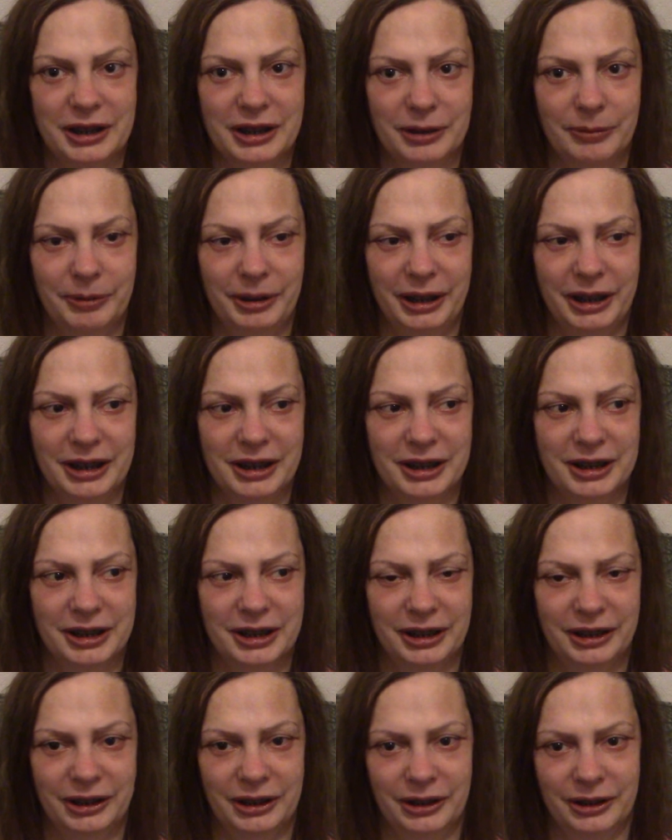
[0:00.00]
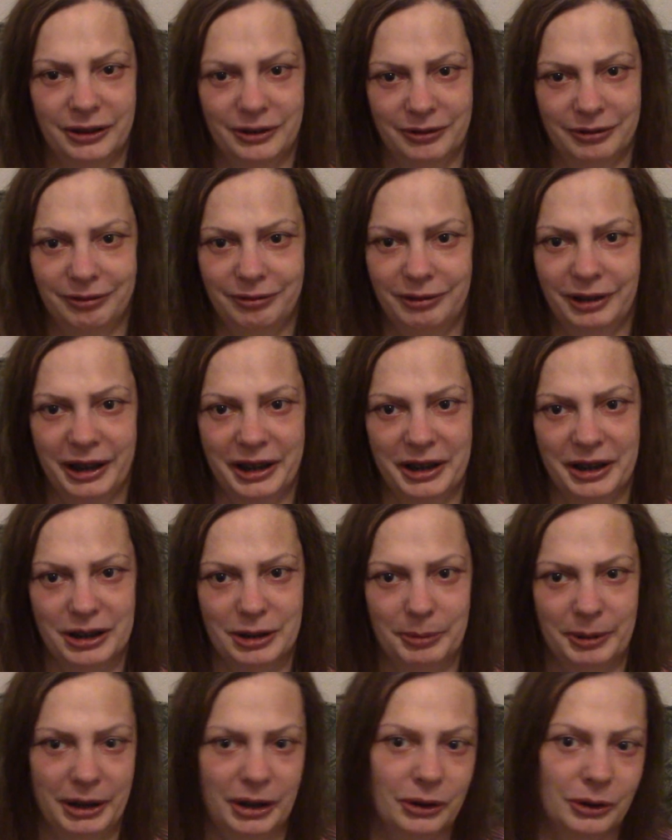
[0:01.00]
I mean, it's still right to
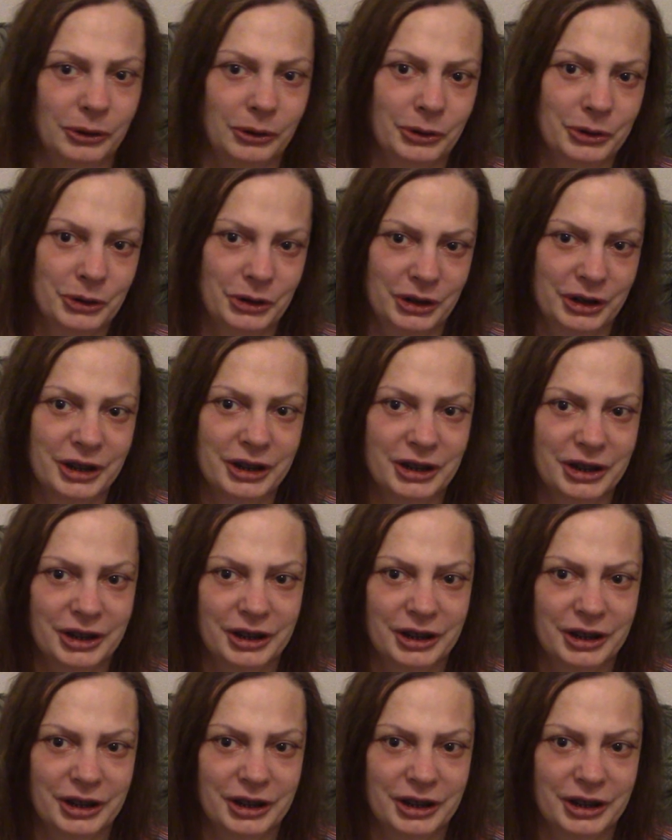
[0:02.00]
be cautious.